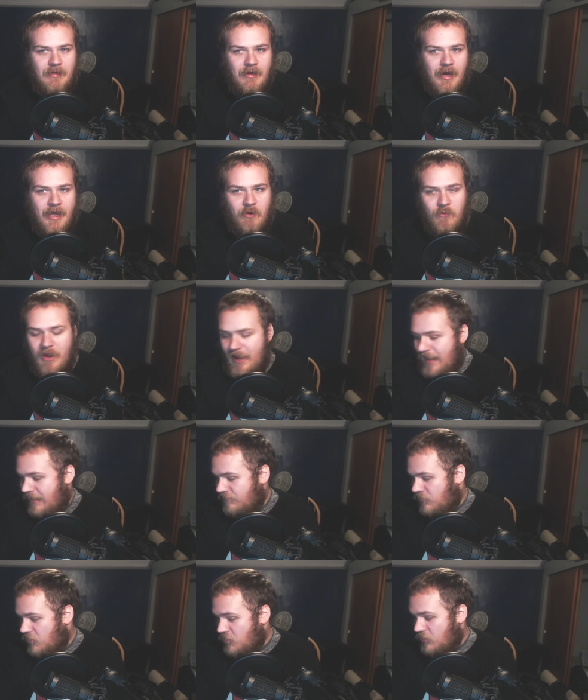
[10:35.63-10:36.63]
I don't
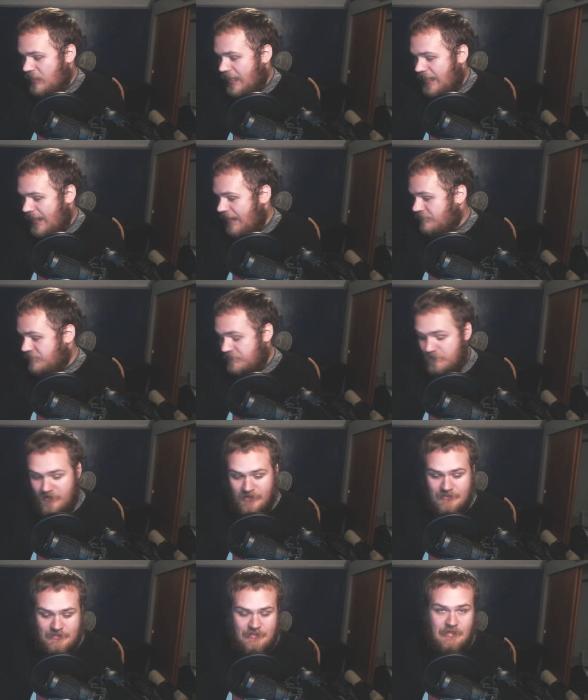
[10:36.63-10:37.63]
have a whole lot. I have some
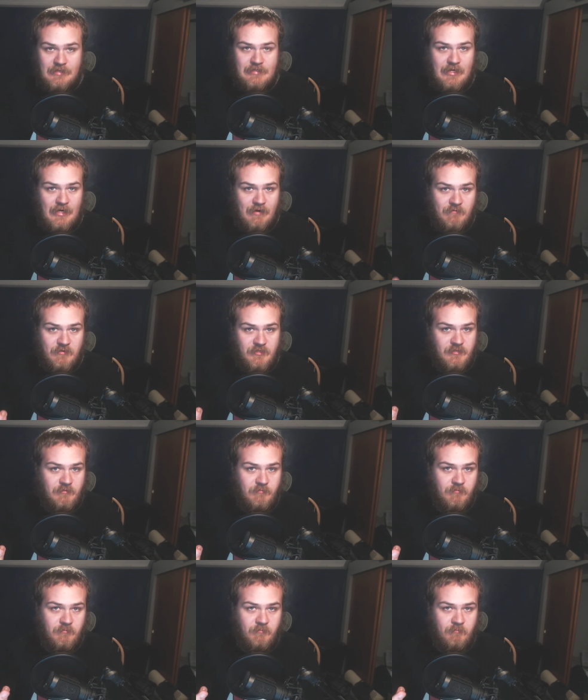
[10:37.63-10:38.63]
nice things. I have this
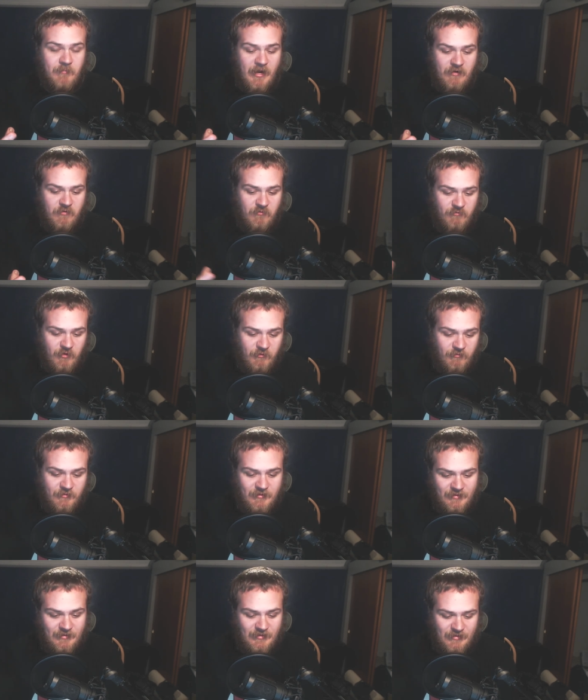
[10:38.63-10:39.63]
microphone.
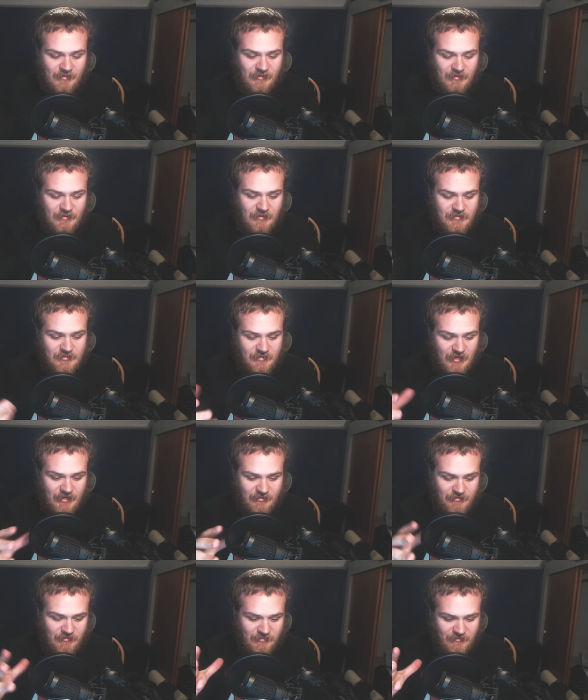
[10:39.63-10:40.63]
It's a
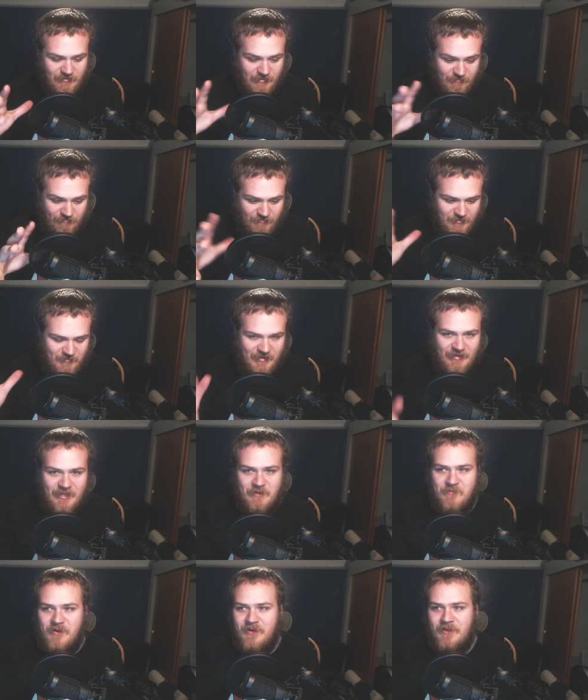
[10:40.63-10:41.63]
nice, you know, I spent a lot
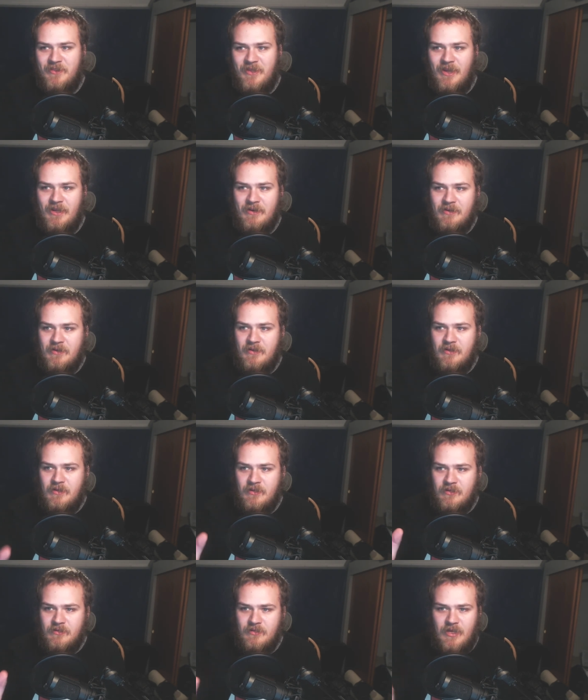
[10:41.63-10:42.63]
of money on that.
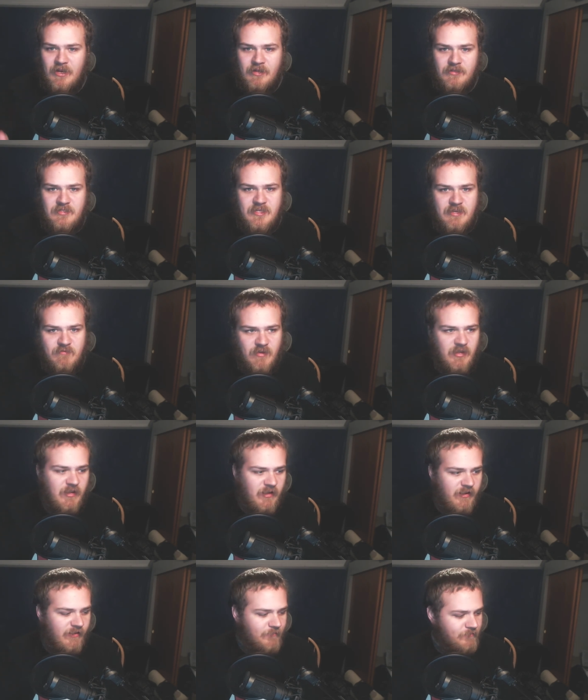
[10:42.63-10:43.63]
Got a
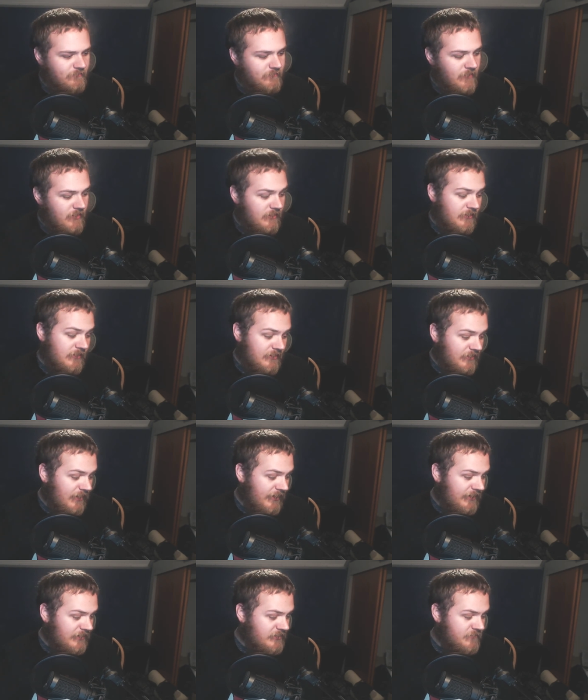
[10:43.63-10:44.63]
TV,
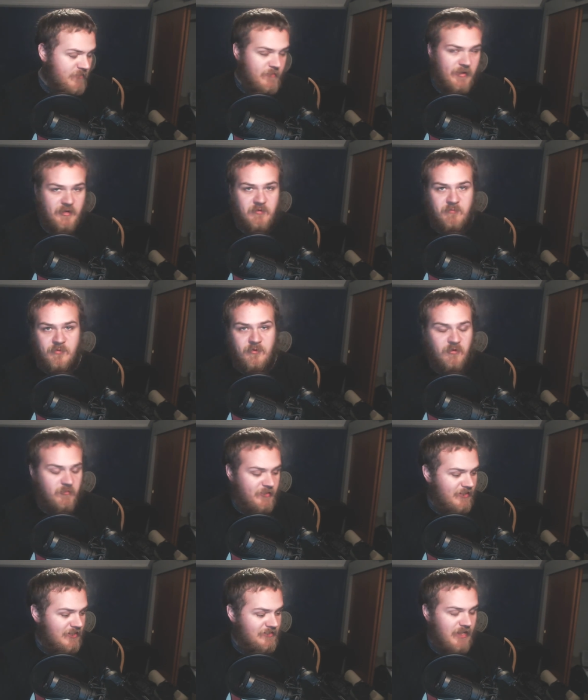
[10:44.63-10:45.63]
I guess it'd be my computer
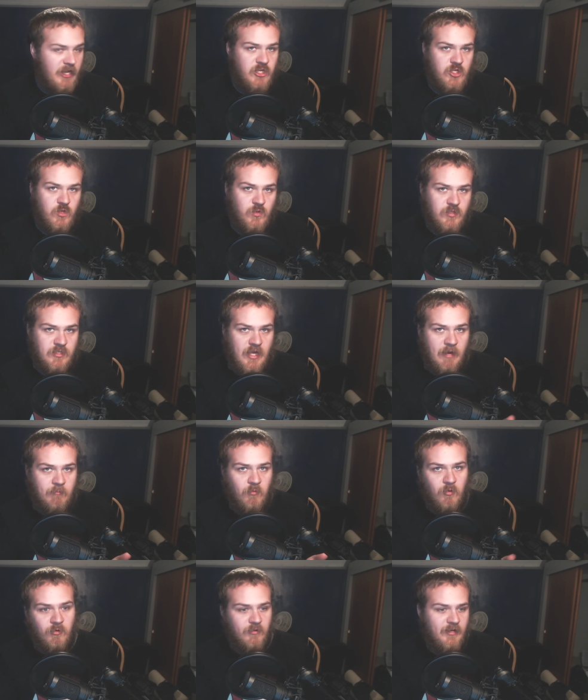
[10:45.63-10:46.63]
because I use that
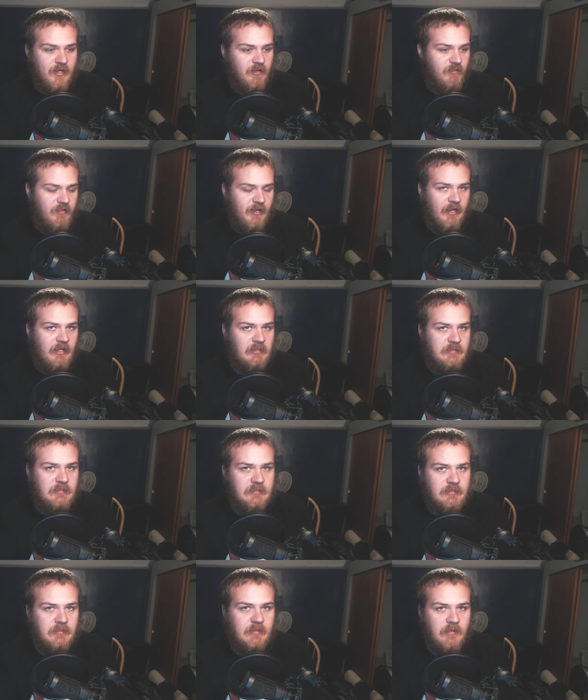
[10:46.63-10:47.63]
more than anything
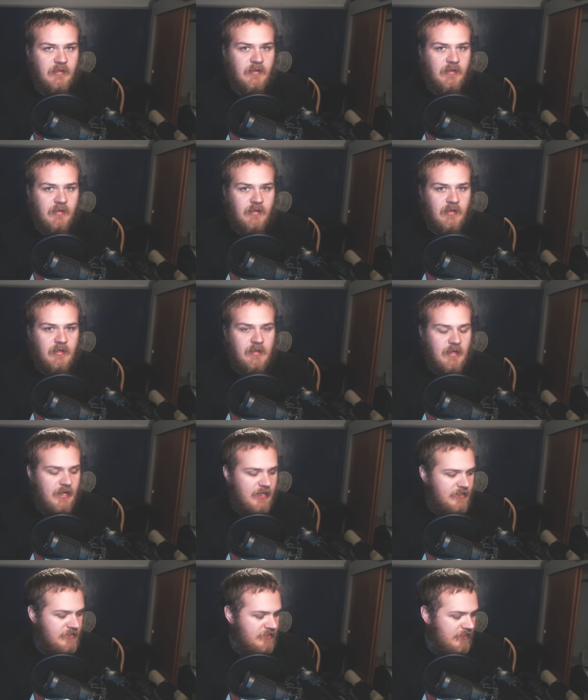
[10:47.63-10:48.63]
else.
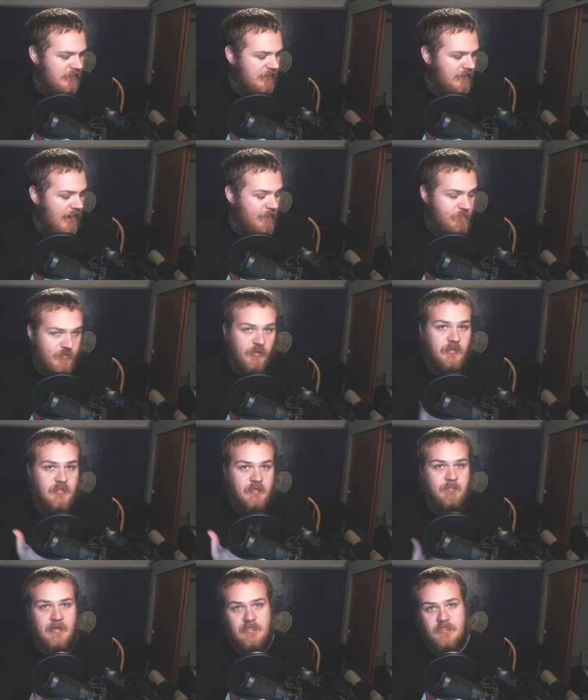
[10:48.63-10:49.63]
And uh, I built
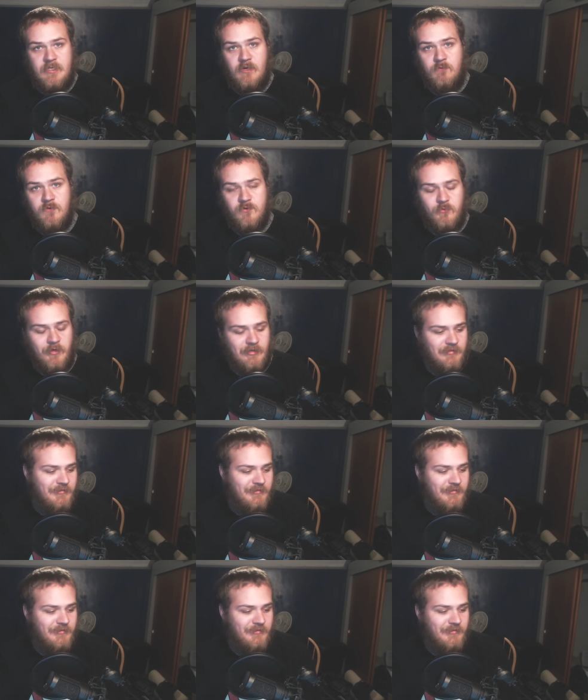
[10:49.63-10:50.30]
it myself as well.